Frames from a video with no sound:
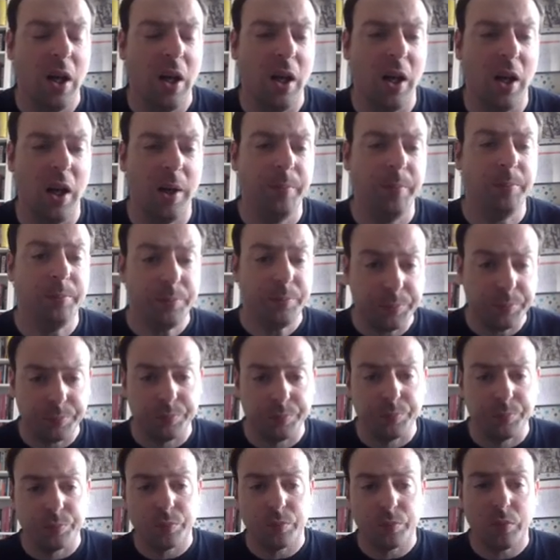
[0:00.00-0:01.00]
Um,
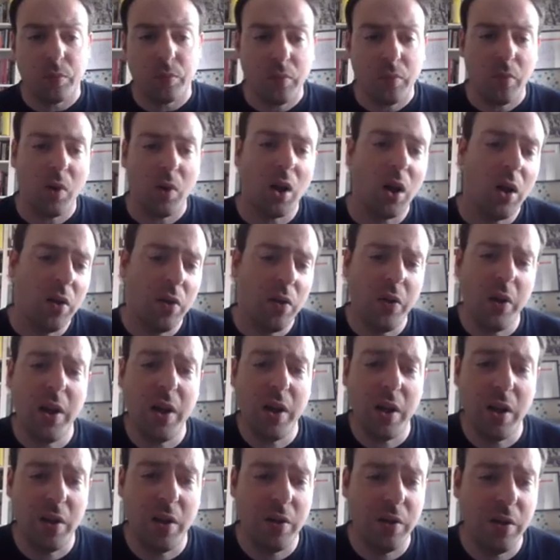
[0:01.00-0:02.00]

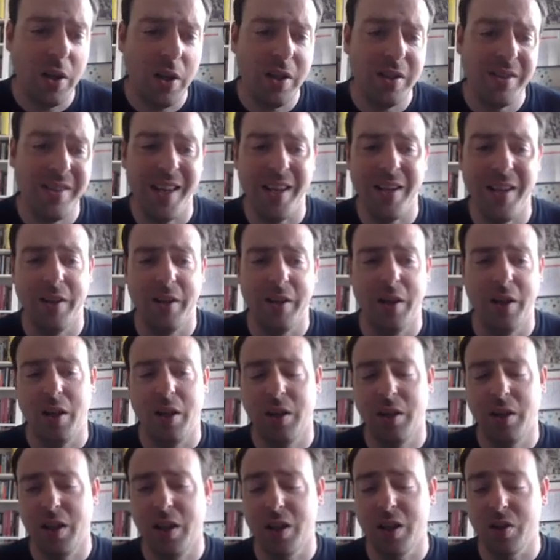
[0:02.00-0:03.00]
this then
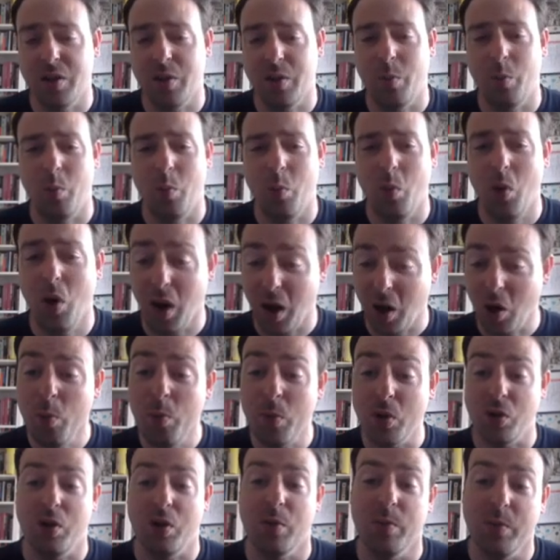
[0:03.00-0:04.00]
leads to what
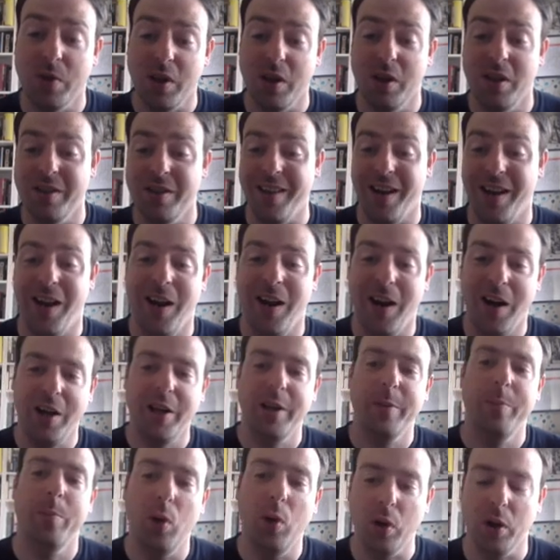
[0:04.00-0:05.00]
almost can be seen as the
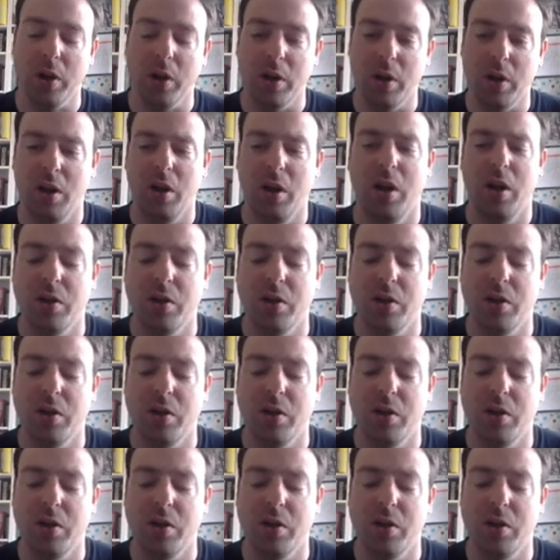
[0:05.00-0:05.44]
high point